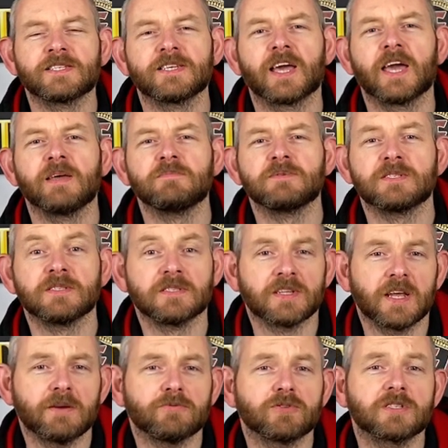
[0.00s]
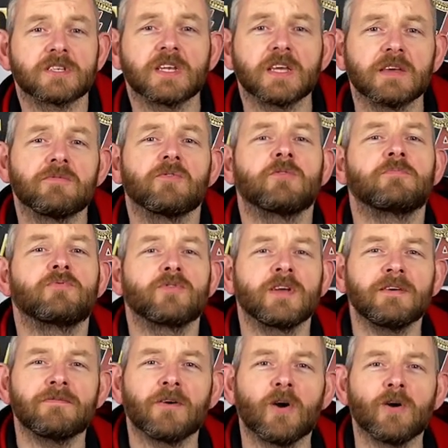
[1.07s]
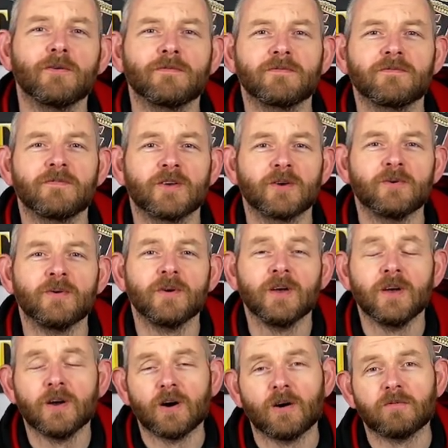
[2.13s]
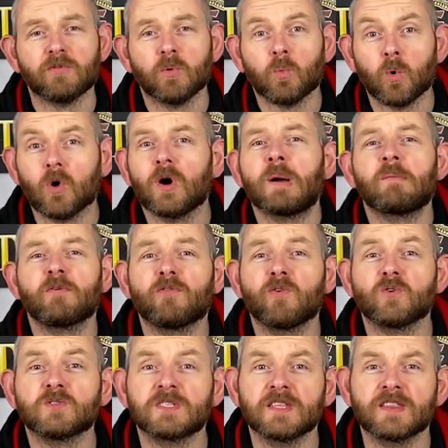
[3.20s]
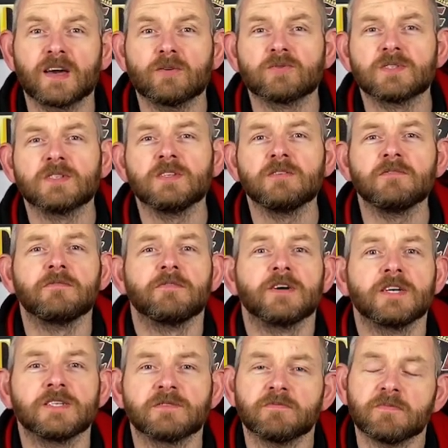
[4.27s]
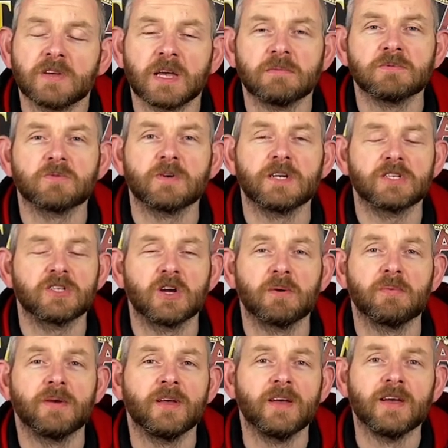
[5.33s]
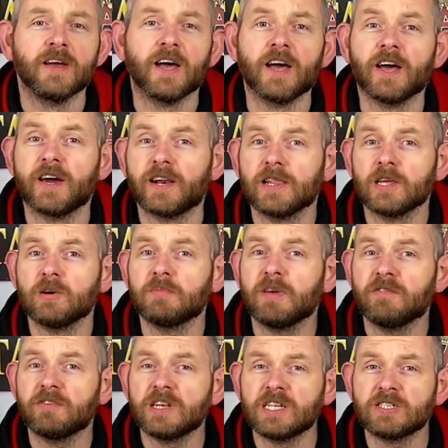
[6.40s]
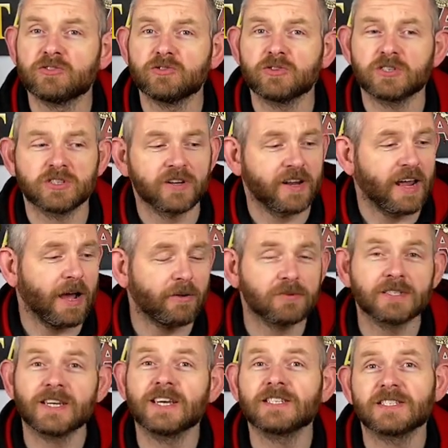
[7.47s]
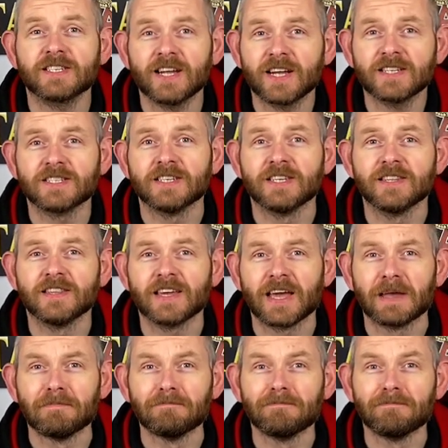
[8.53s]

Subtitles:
Games, and today we're just going to give you a brief overview of the Warhammer 40,000 universe from Games Workshop and a little bit of an introduction on how to get started in the game.